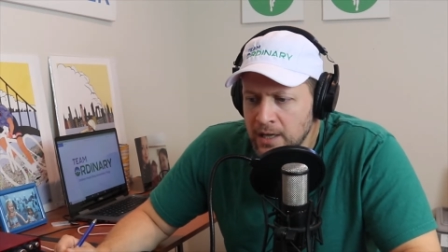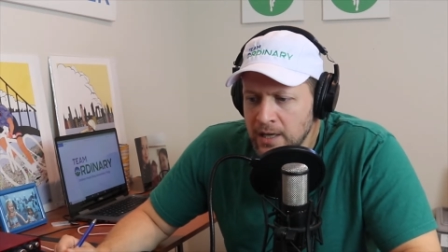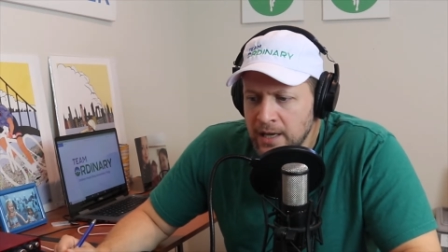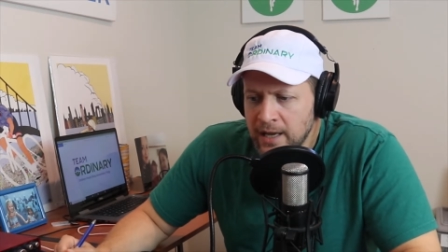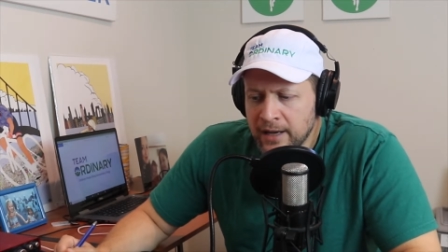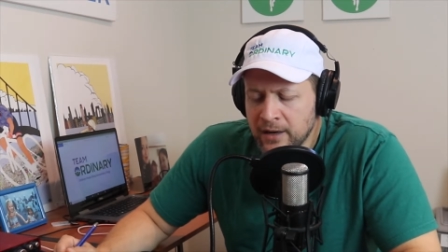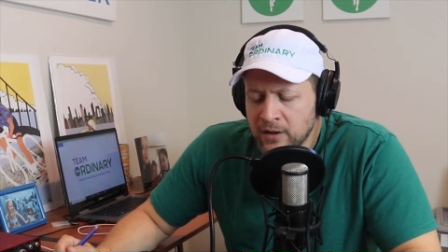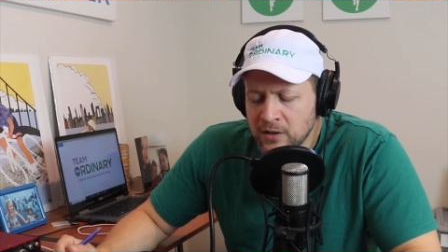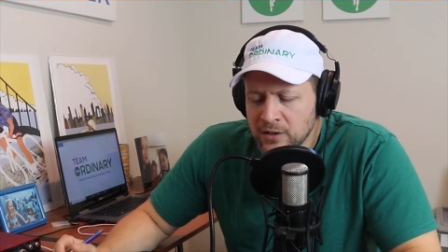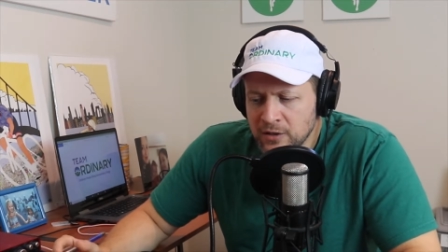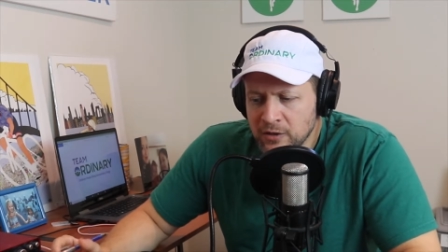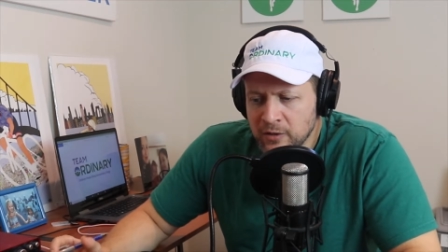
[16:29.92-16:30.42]

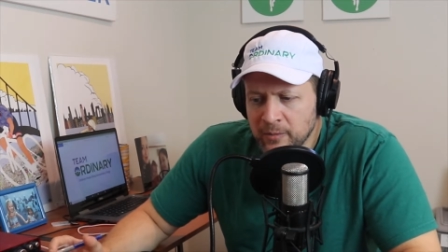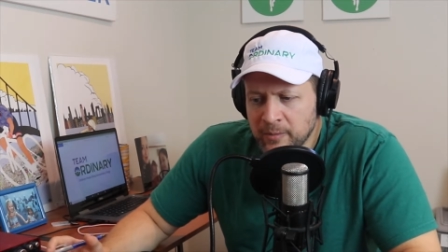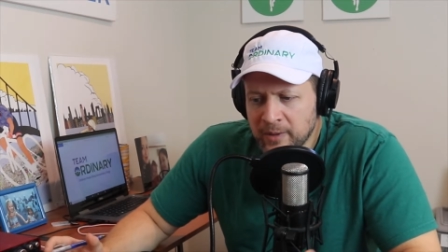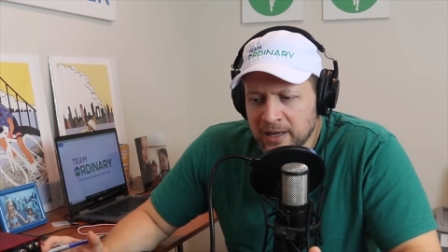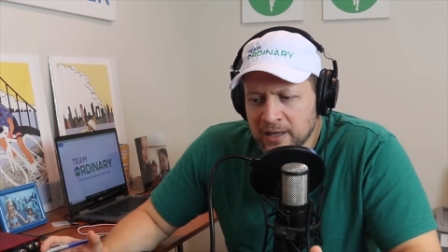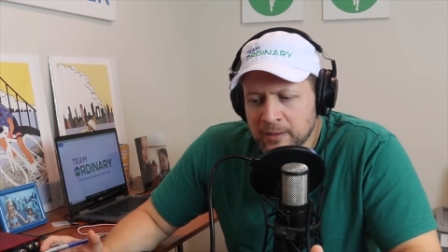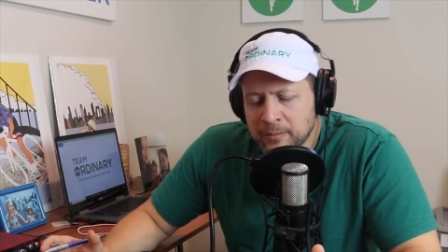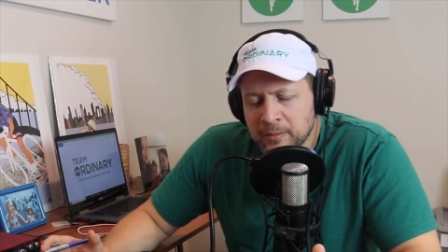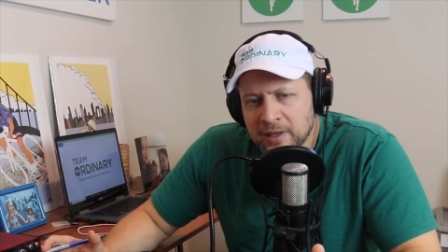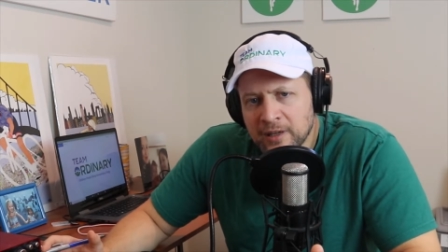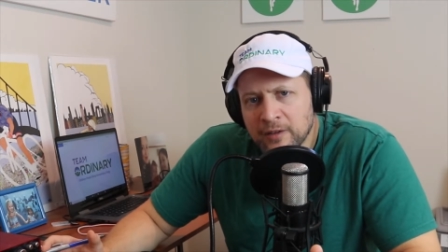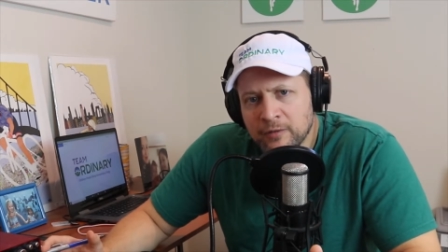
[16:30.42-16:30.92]
It also
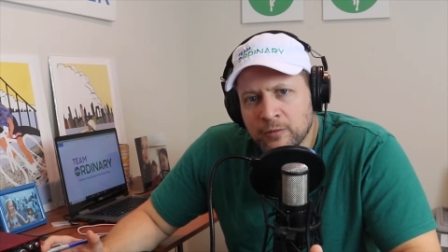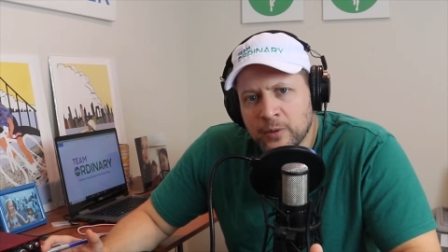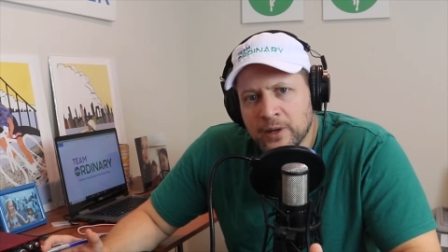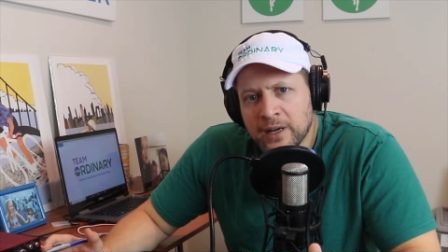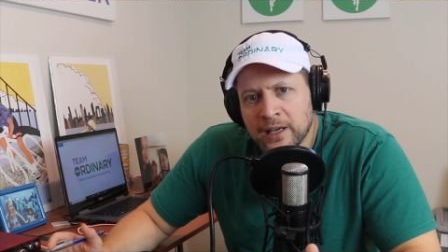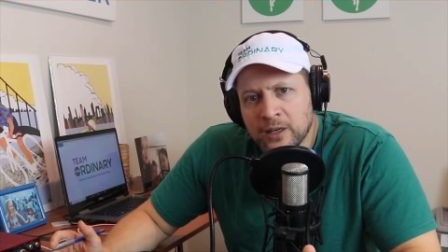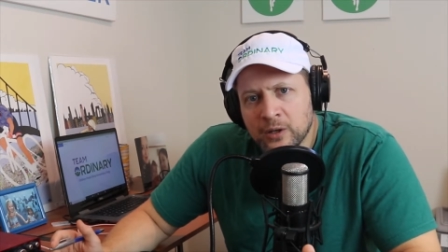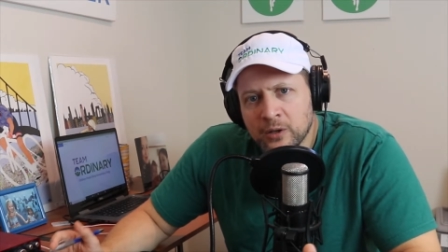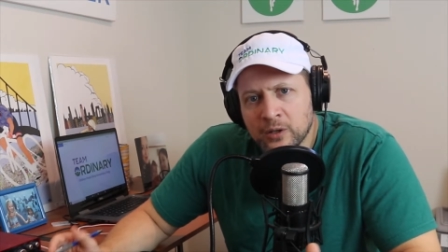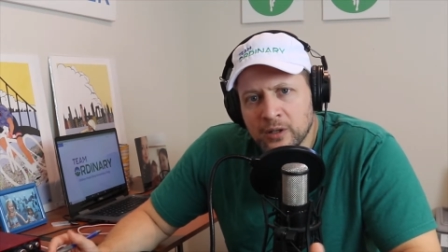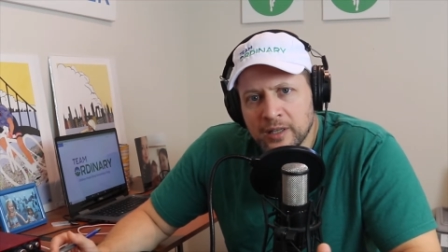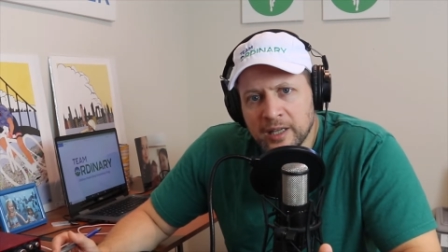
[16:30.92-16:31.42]
reminded me of when
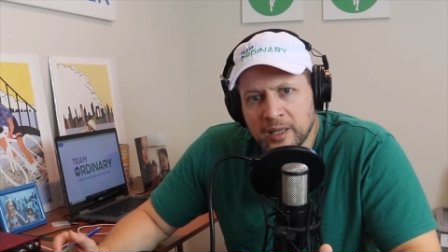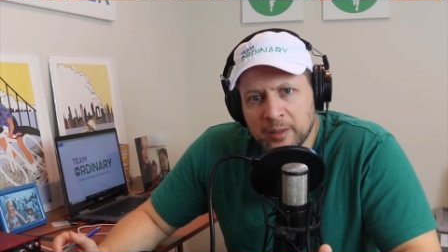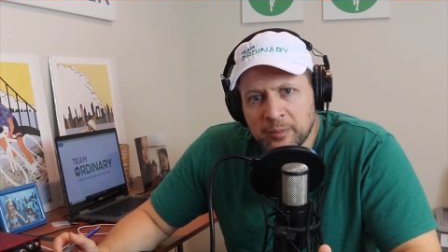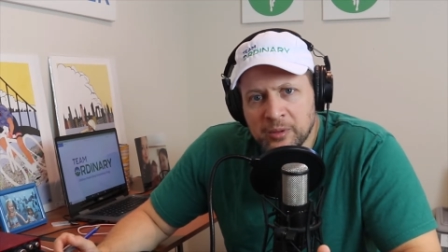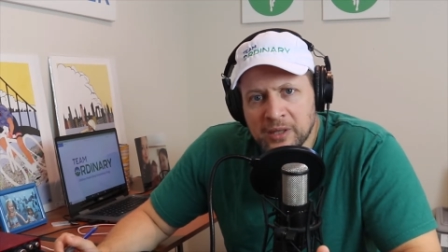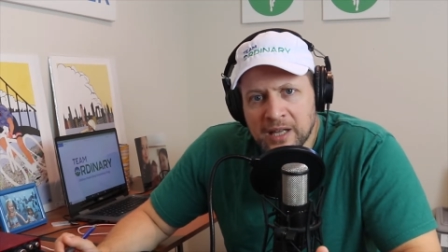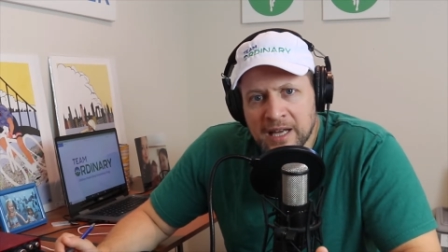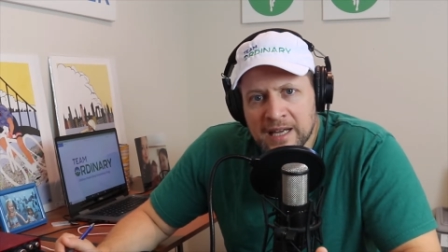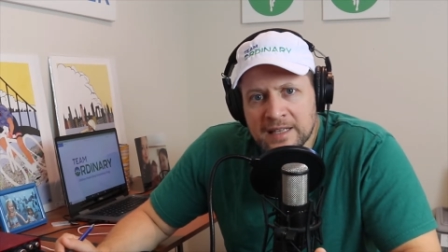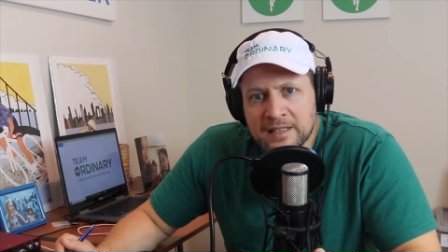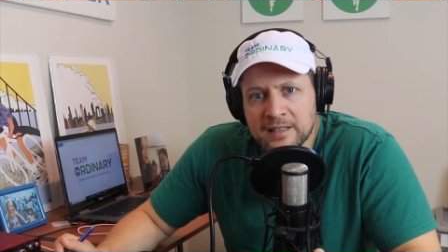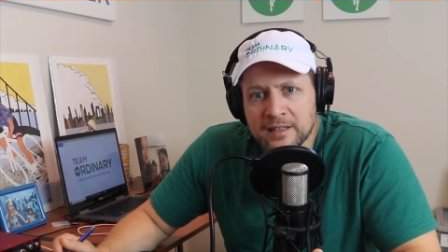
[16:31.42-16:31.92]
I go to Lake
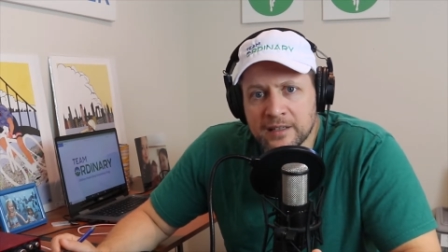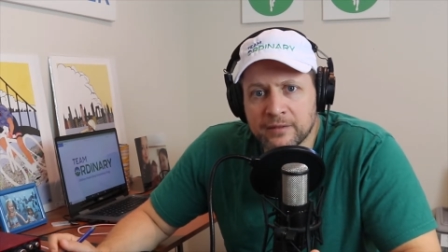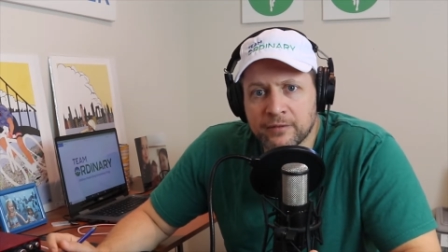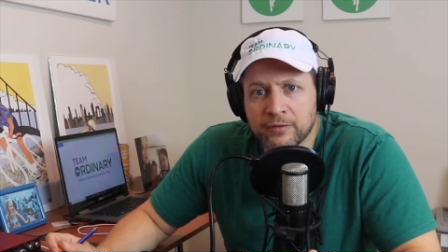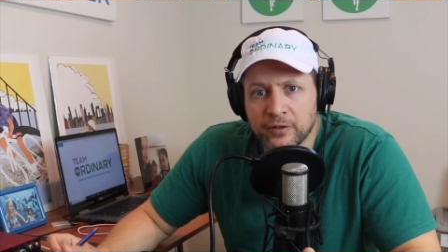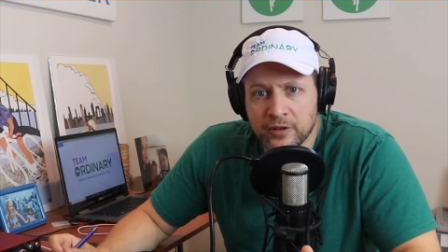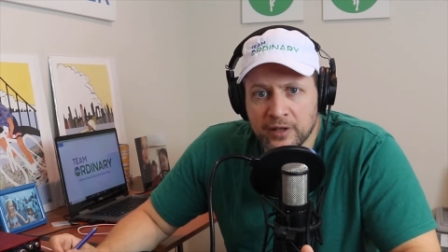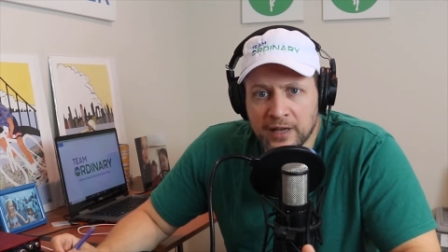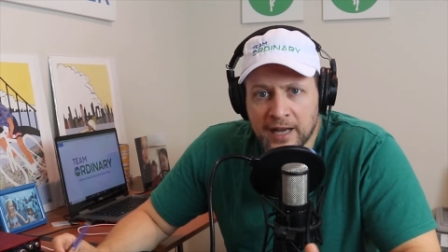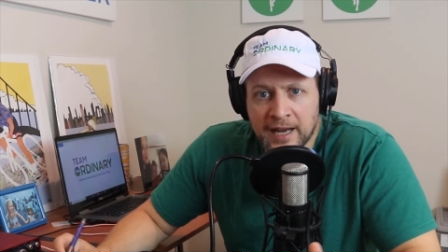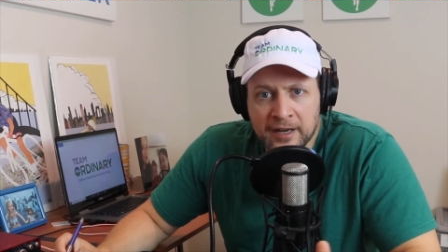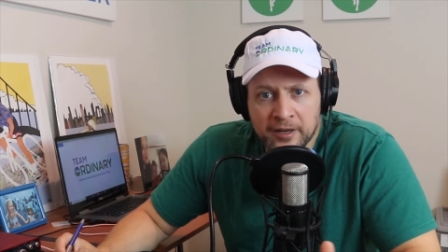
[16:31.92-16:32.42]
Placid
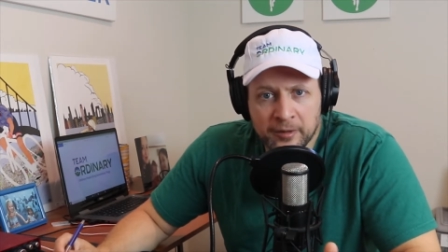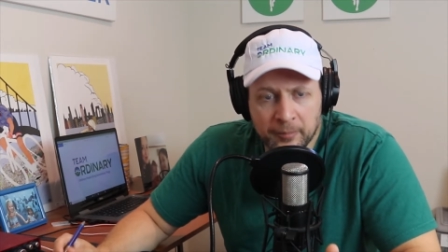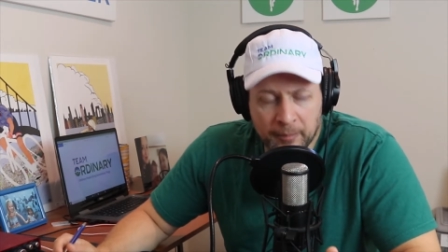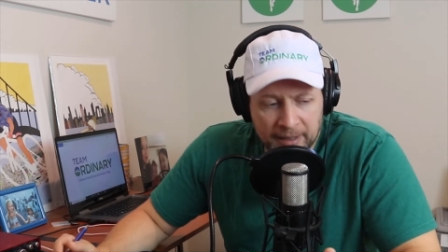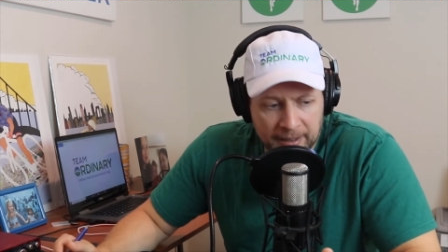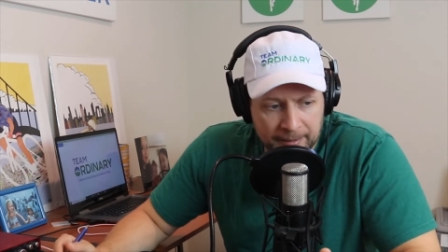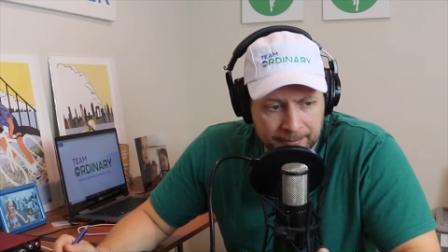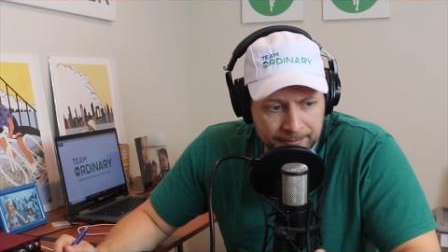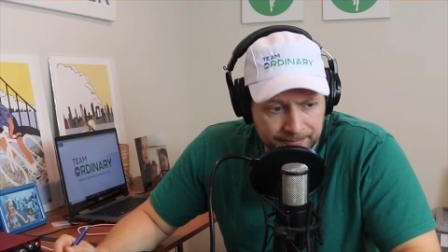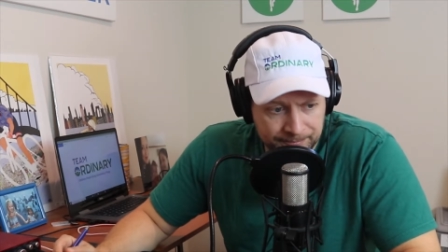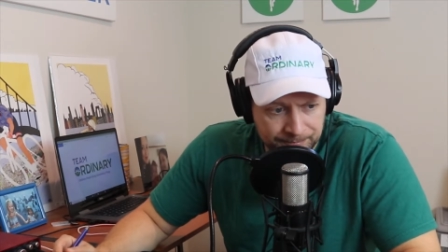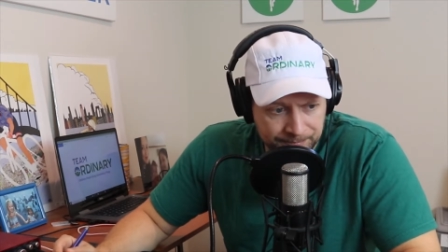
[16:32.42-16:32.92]
for the
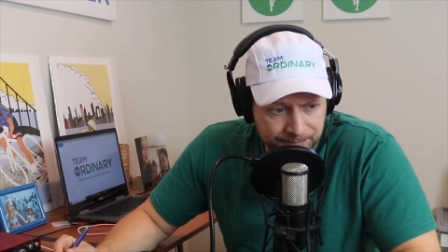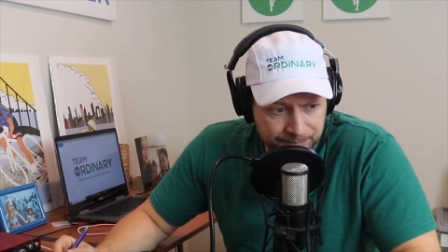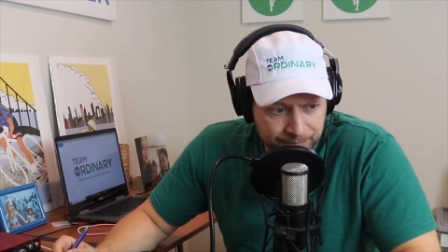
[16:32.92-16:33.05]
Ironman,